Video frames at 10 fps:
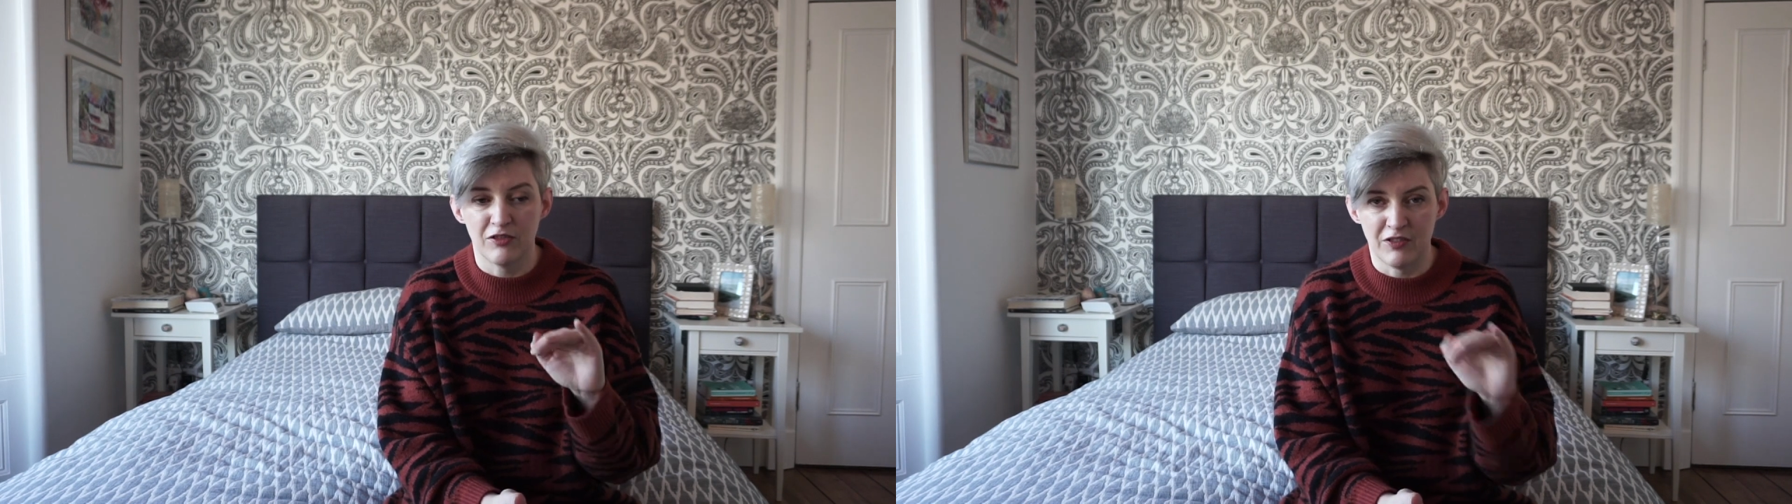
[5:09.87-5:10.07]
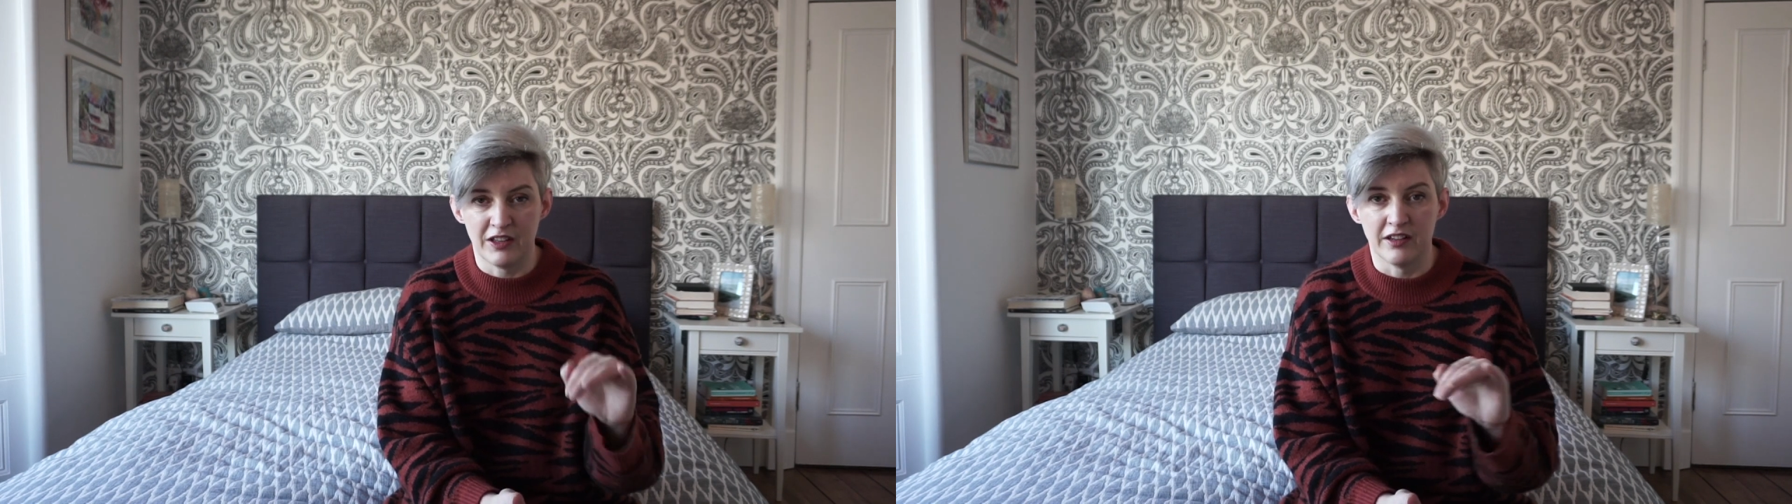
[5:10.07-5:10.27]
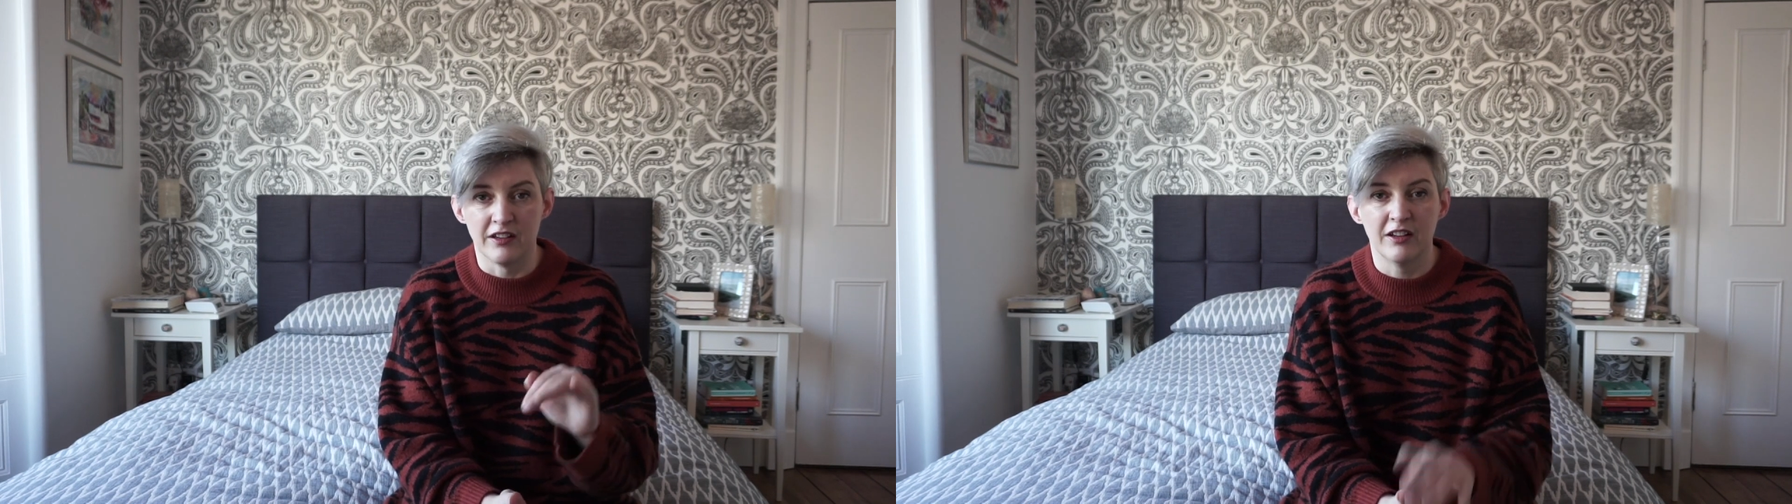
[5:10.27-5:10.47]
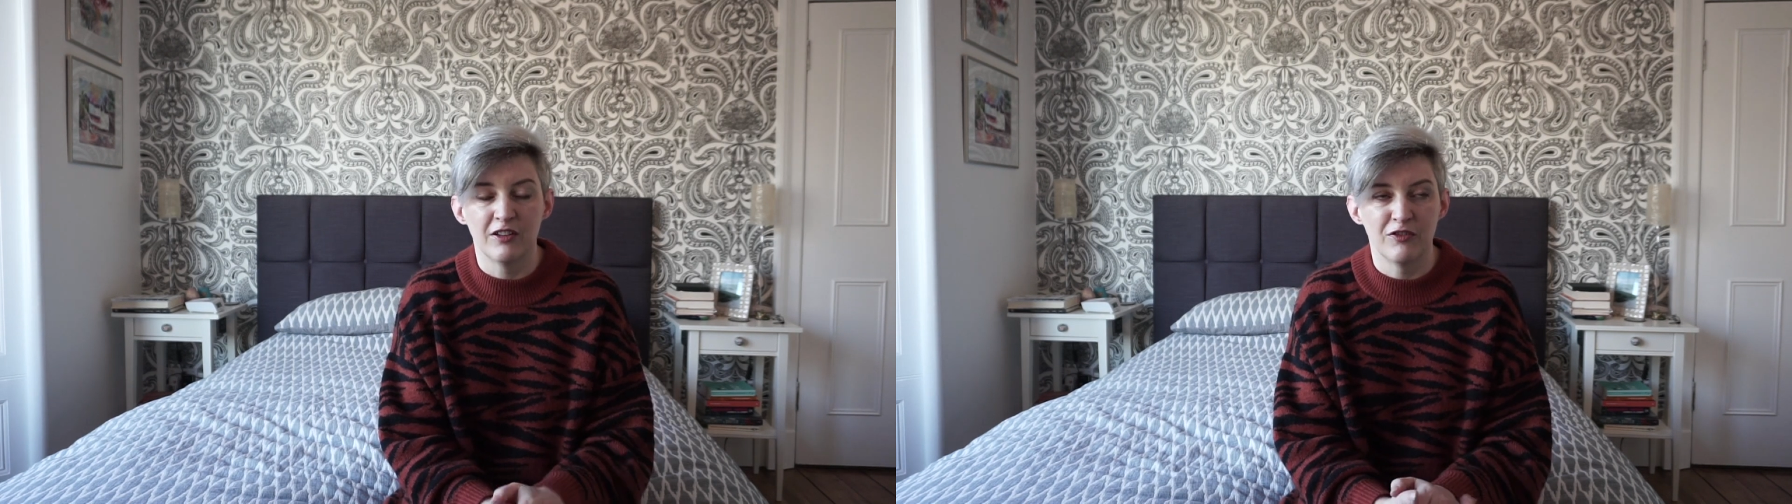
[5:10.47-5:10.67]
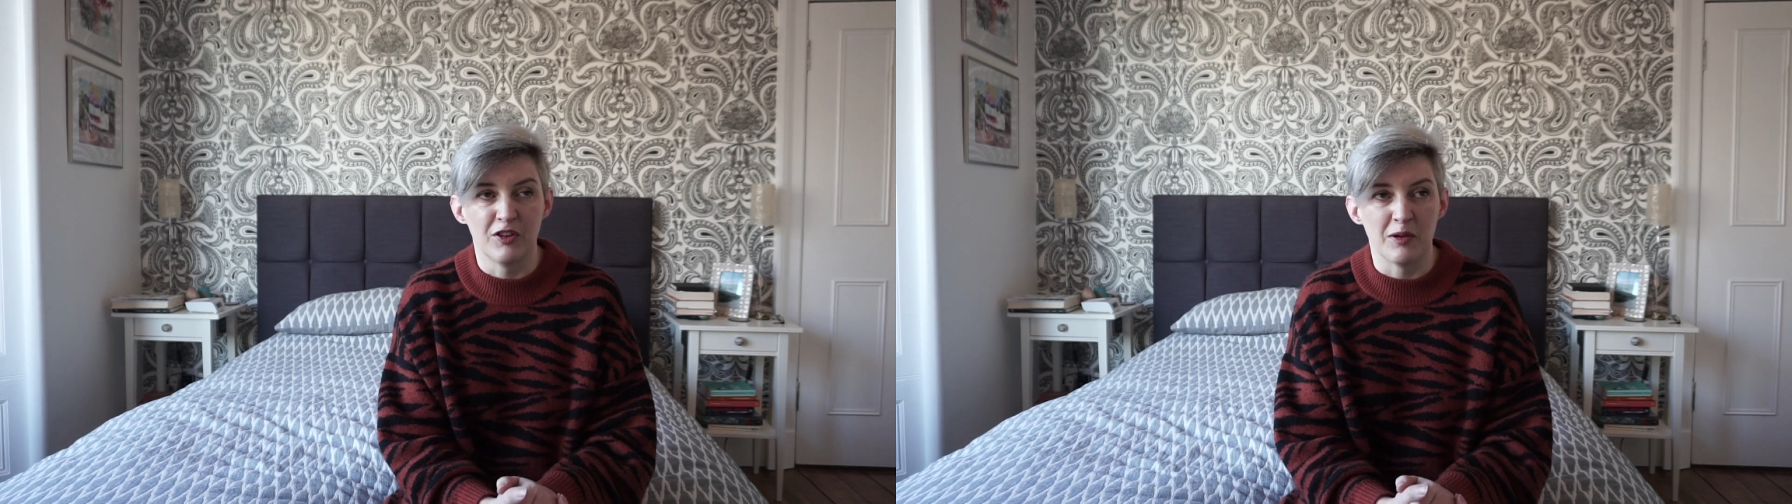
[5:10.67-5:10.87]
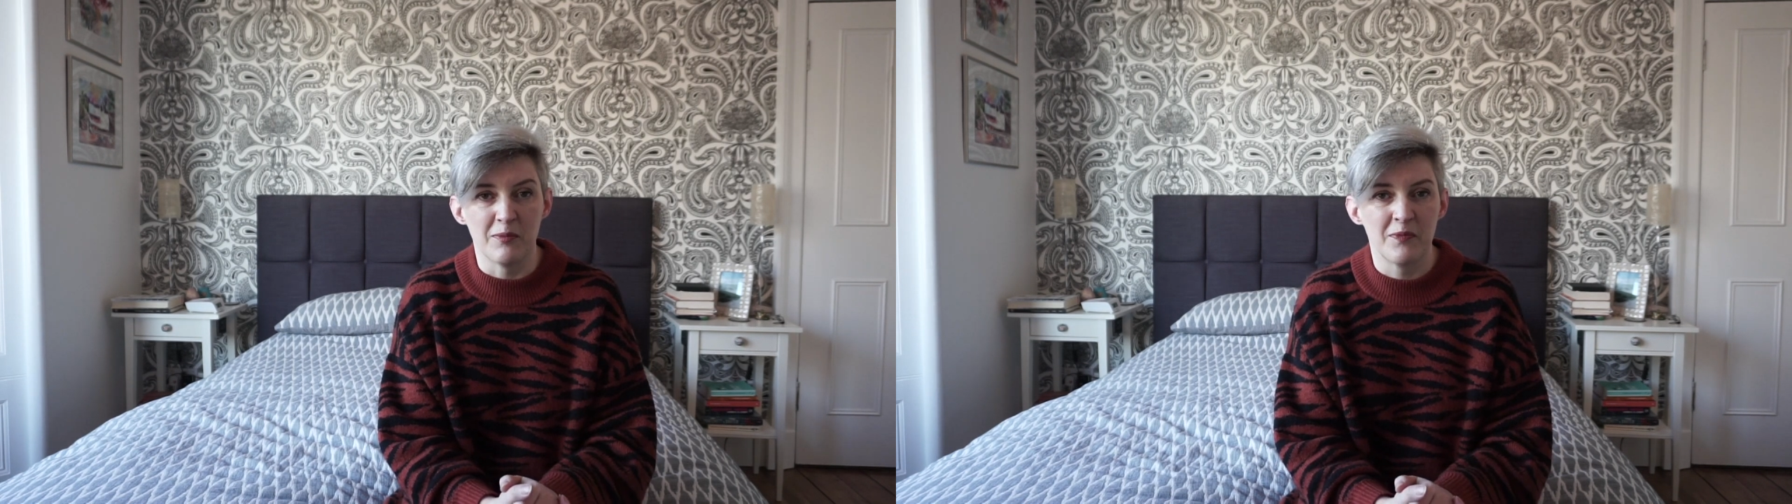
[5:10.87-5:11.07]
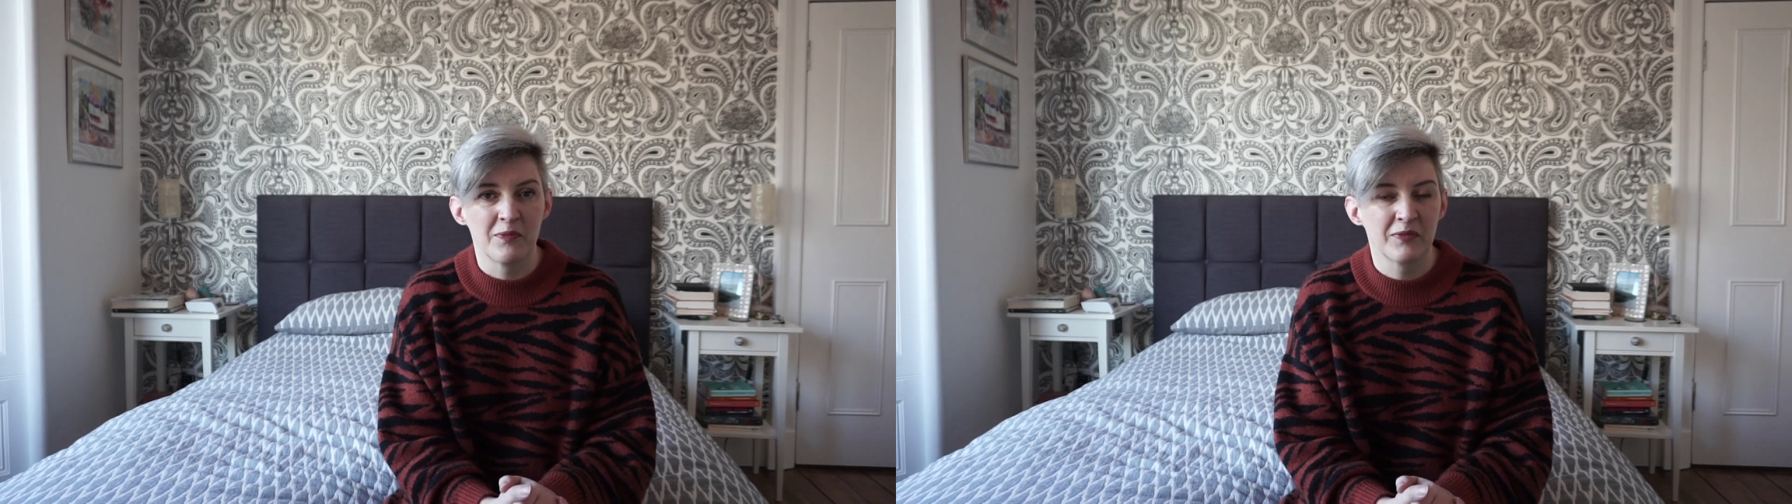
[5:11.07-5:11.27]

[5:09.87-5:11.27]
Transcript: fitted for them.